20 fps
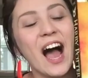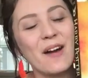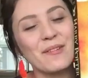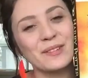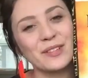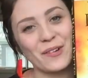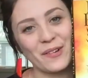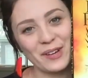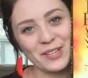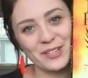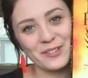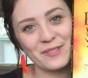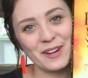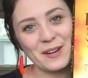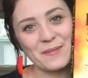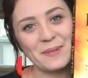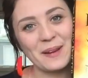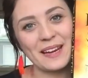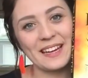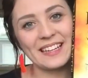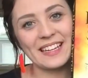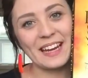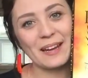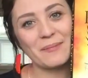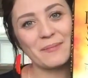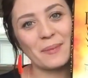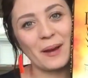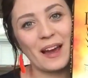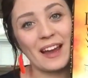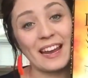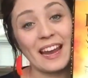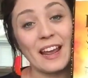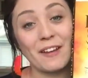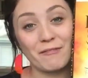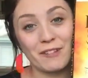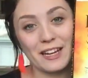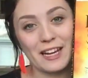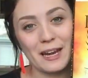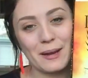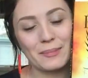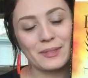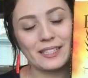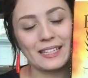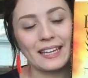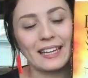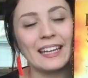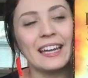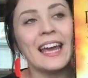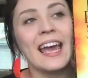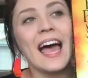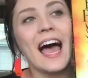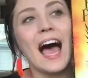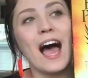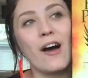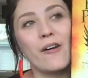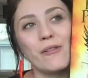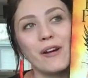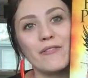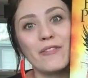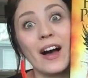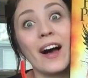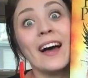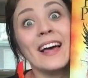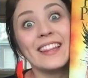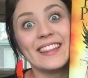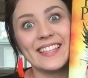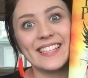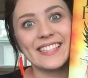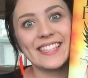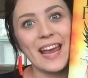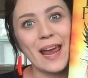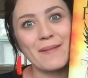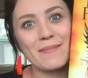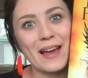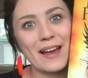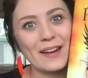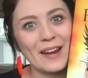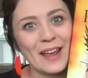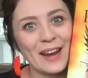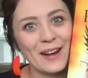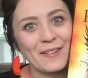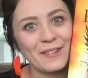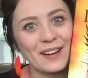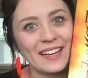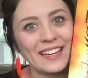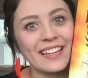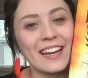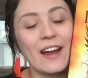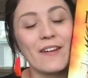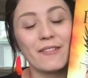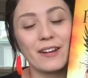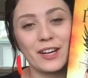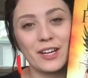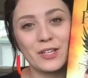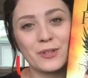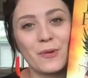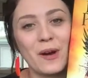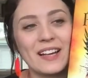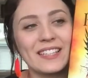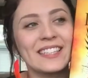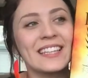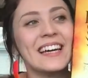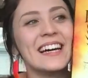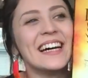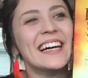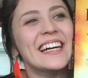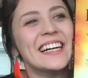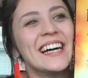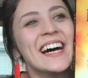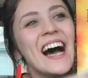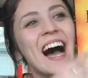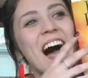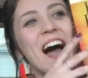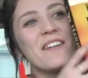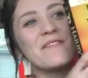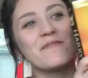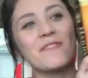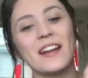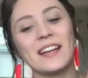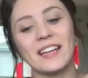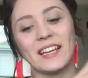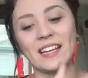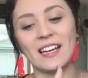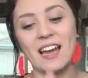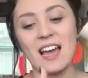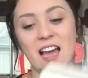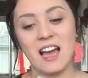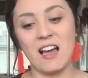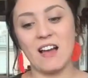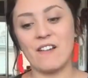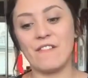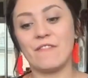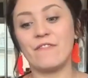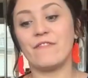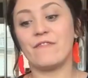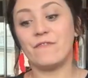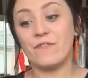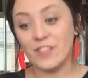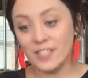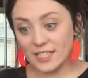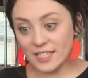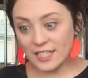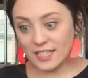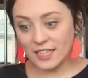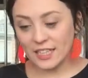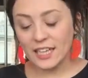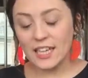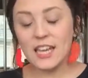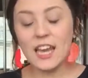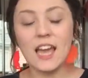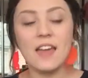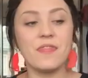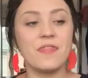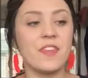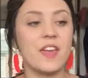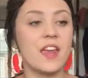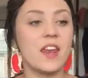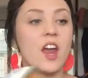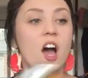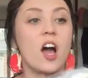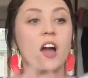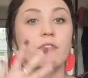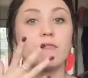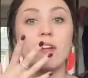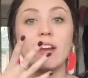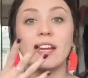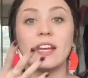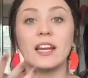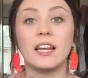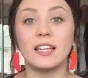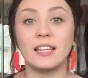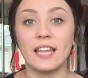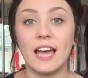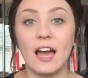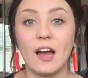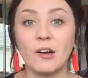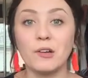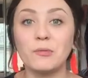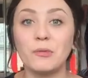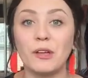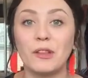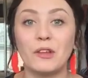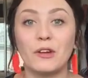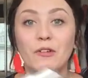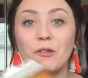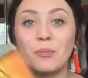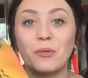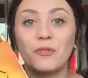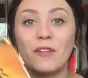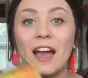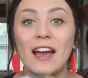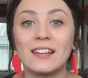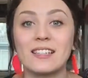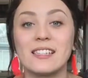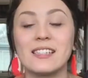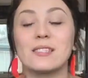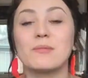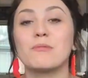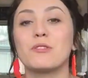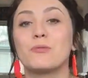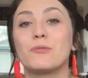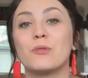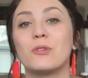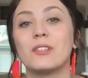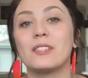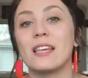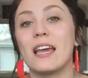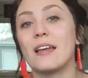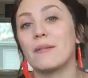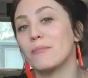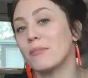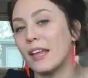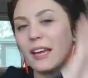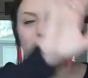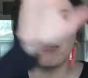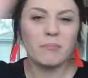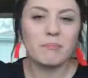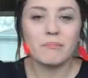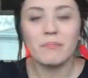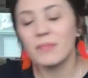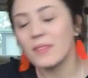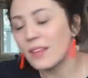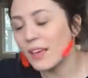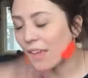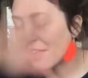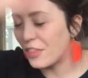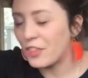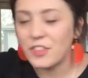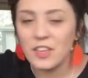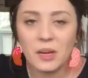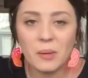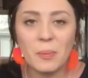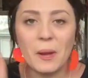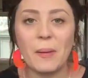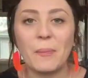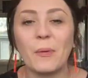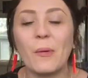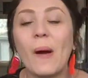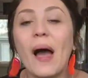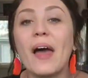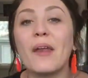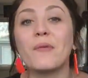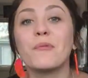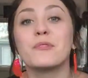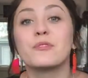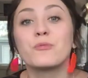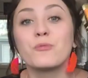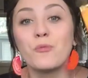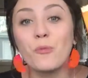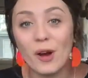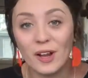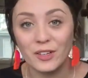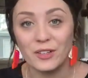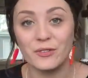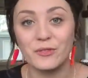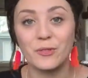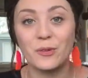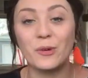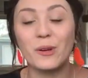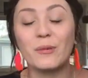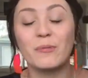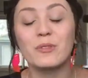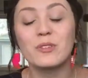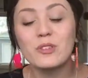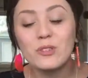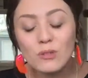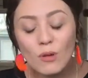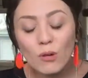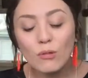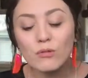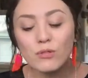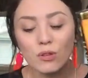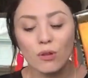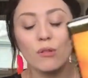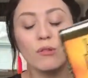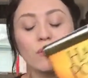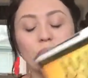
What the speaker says: I was going to read Peer Gynt by Henrik Ibsen. However, this came out and I read it twice. I read it physically, and then I read it aloud with a group of actors, theatre people, and it was wonderful. It was so, so